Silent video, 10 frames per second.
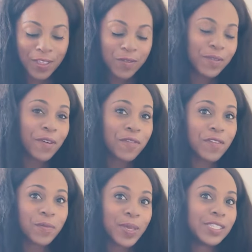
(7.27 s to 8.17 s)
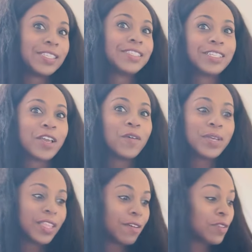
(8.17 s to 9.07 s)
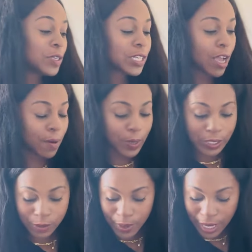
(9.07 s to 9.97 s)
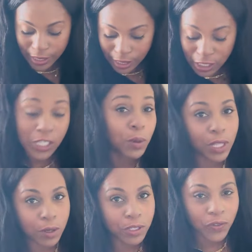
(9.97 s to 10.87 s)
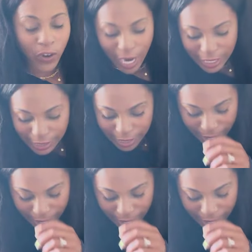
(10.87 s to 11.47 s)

It's one of our favorite places to go. We love Los Cabos because it's so close for us.